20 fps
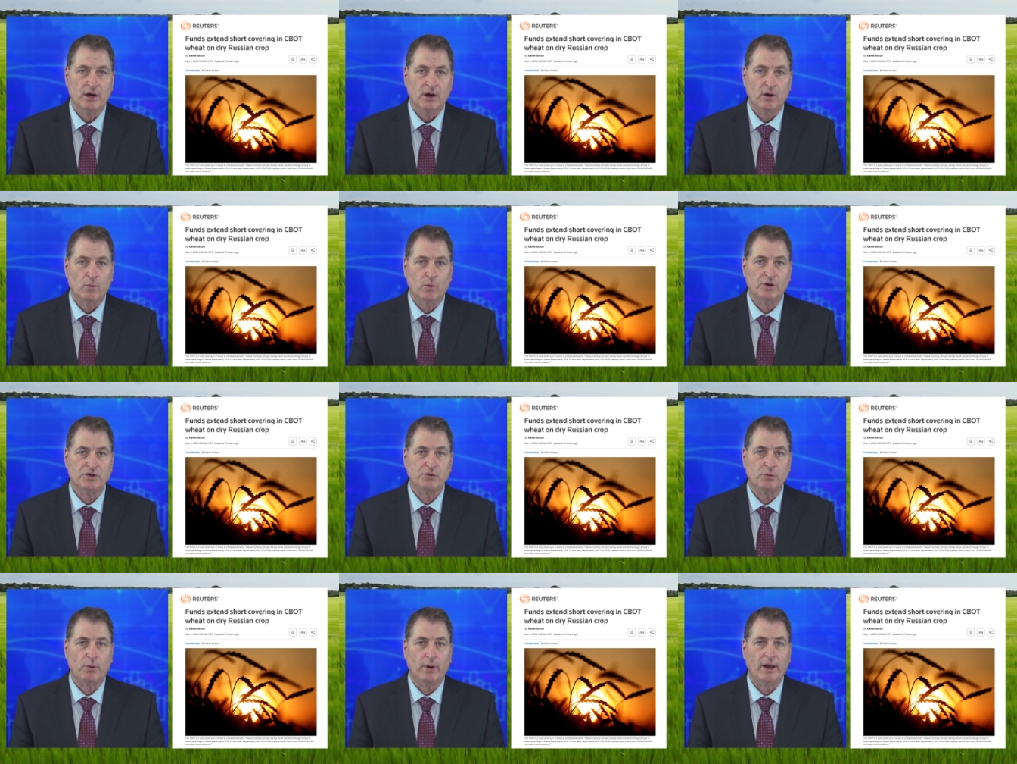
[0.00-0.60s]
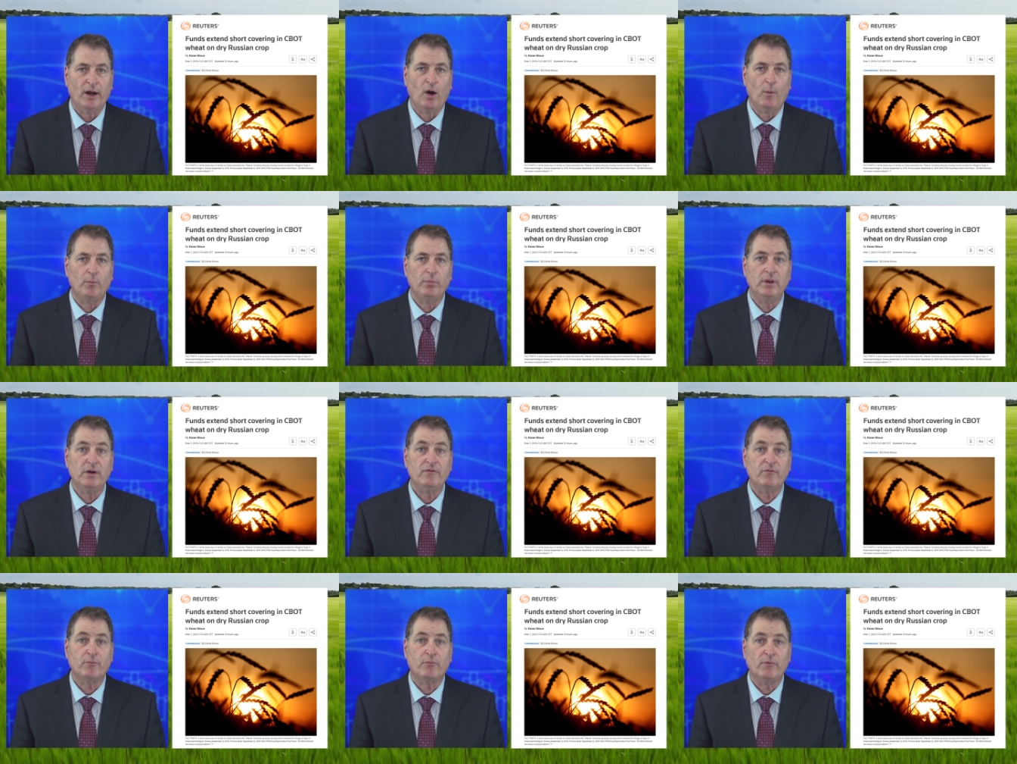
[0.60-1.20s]
which will help
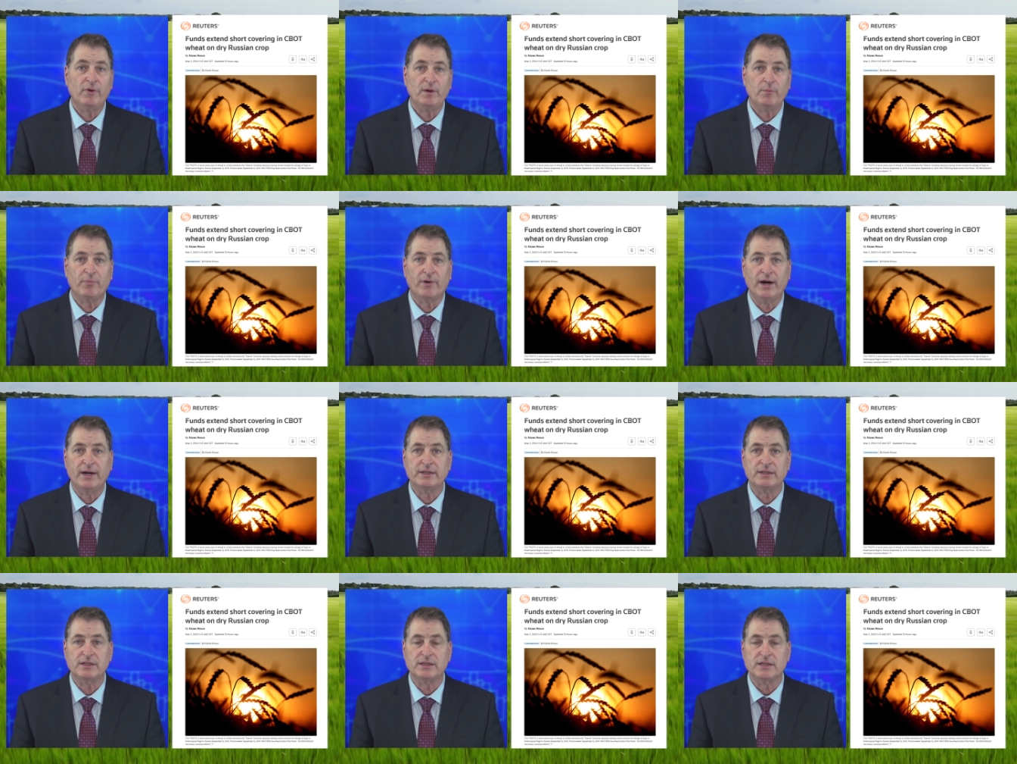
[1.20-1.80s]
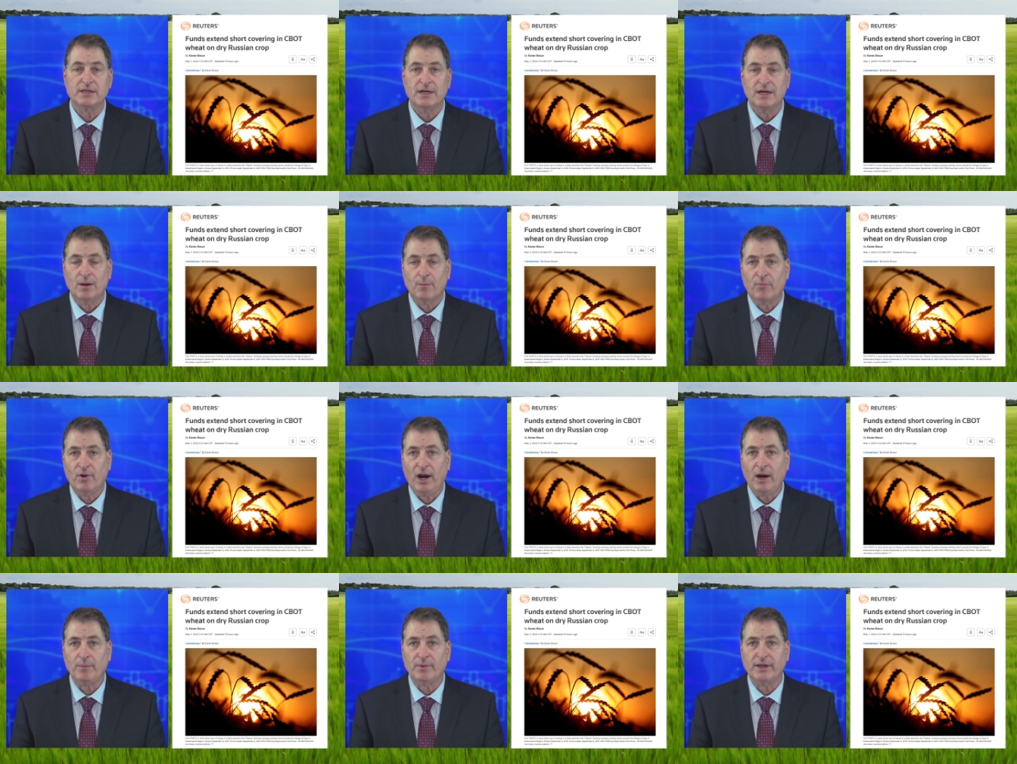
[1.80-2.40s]
lift wheat prices
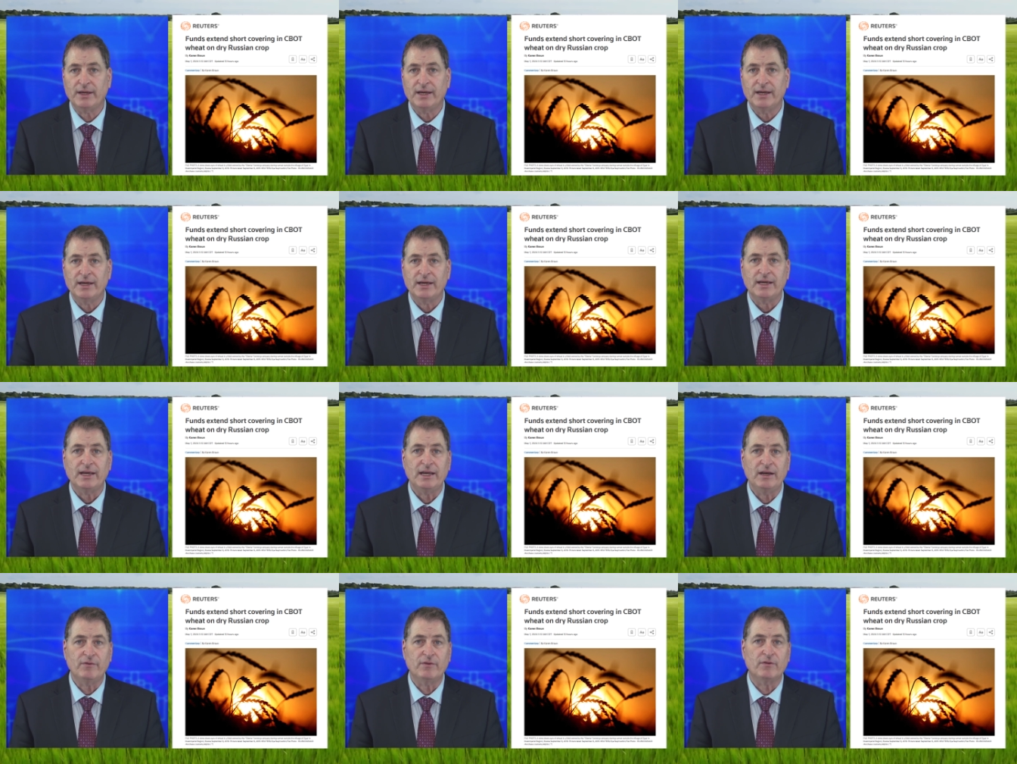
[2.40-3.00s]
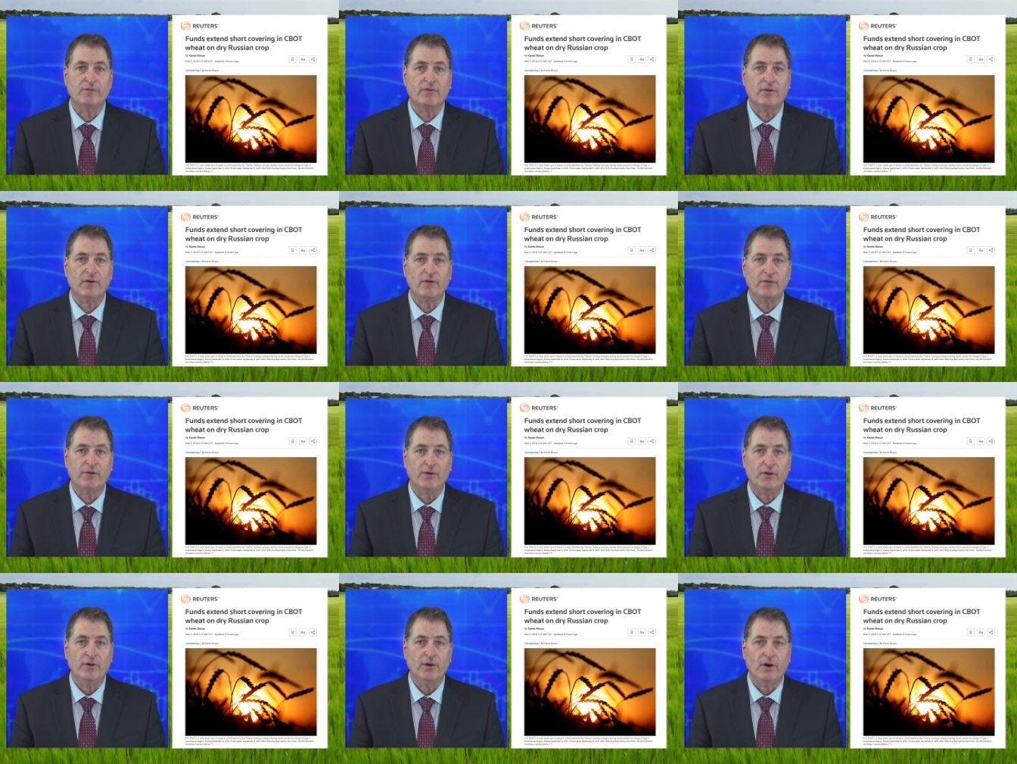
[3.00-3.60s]
probably even
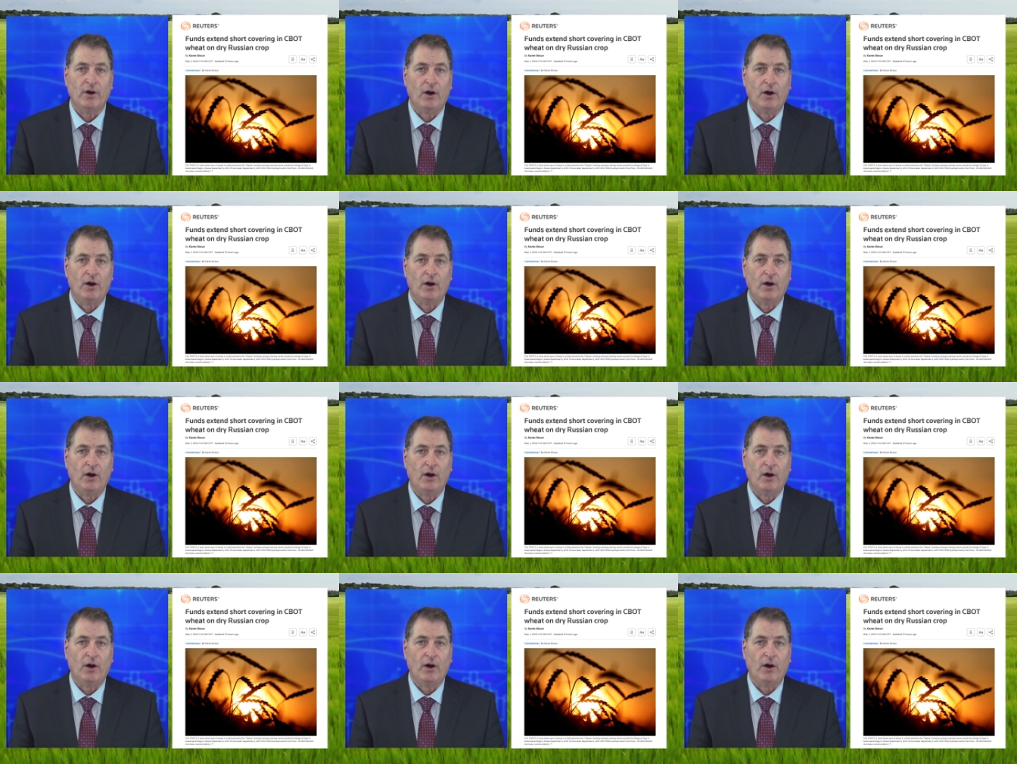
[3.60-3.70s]
further.